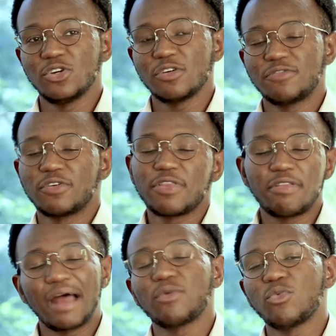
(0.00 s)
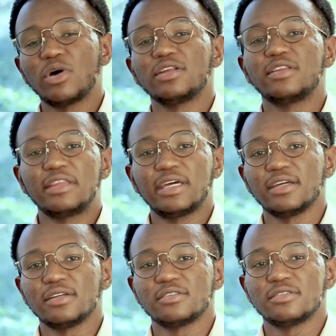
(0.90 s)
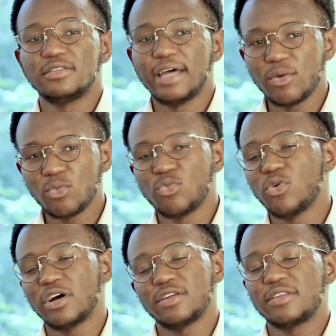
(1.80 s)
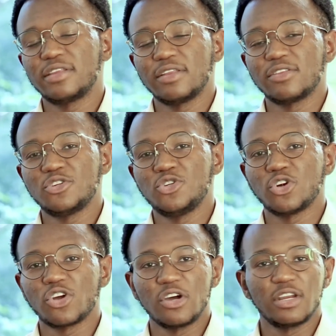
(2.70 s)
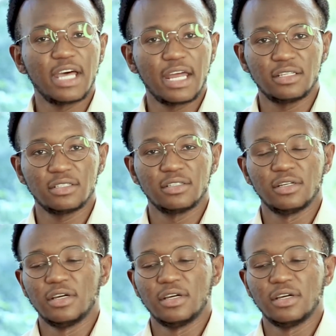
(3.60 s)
look for that one thing that you're good at,